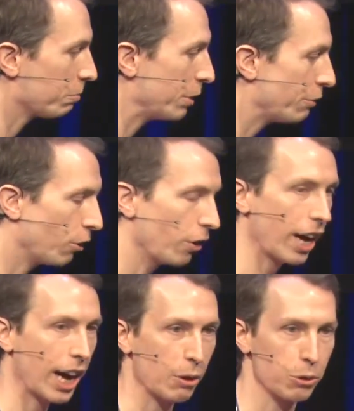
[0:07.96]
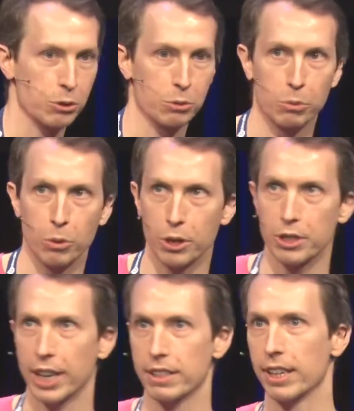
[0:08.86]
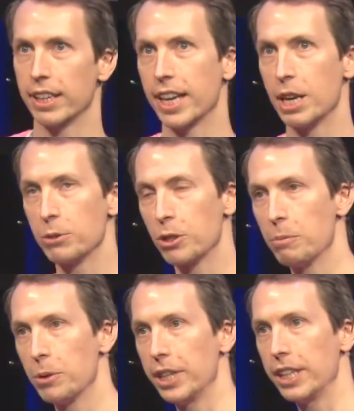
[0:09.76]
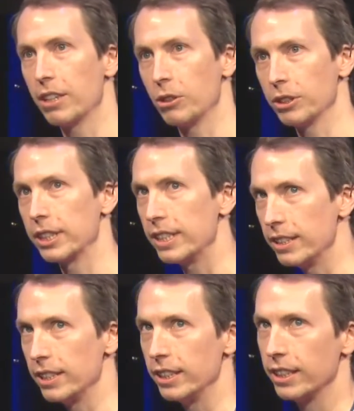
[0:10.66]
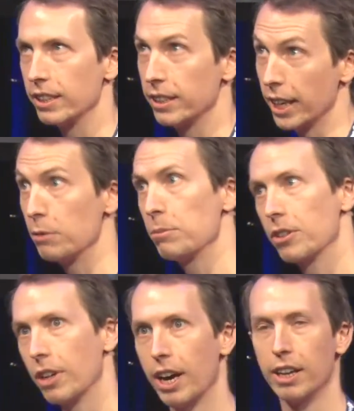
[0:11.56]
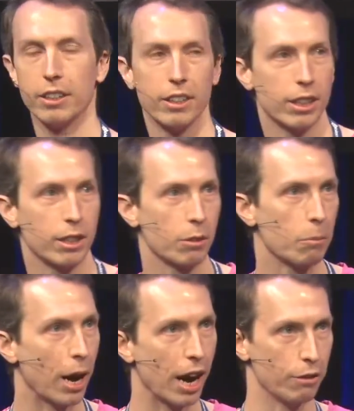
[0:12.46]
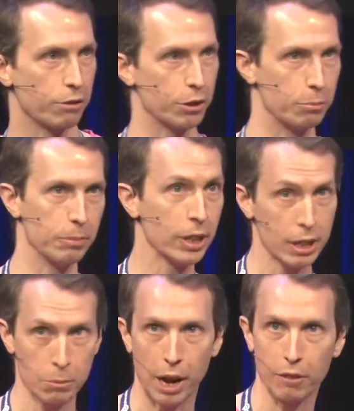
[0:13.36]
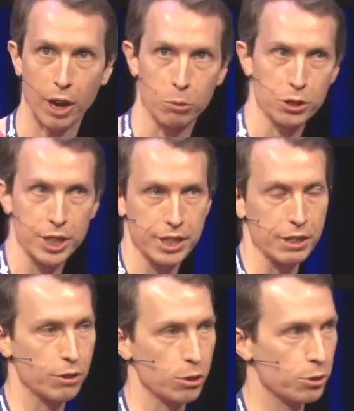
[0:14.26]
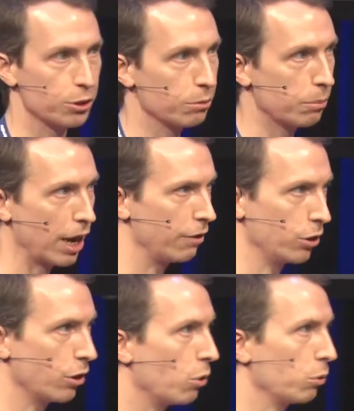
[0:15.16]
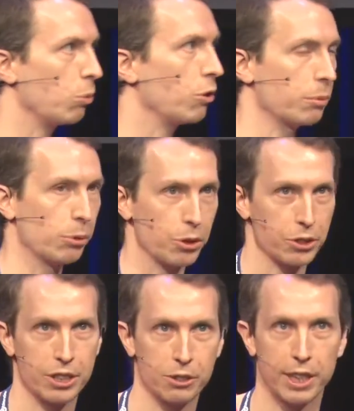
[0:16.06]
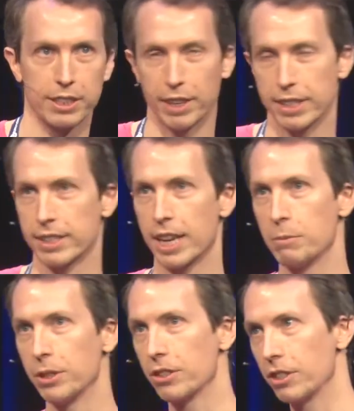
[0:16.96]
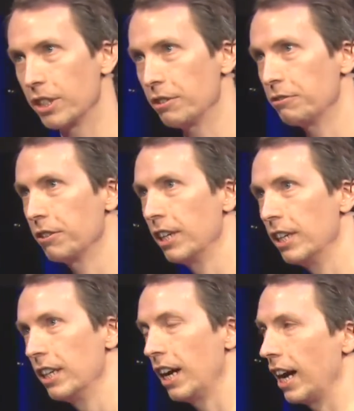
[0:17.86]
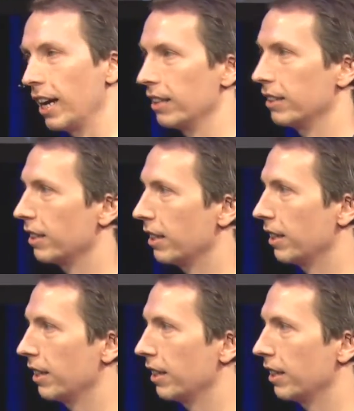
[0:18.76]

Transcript: before that I worked at a games company called TT Games, and a part of that was TT Fusion, part of the whole Warner Brothers interactive entertainment stuff. And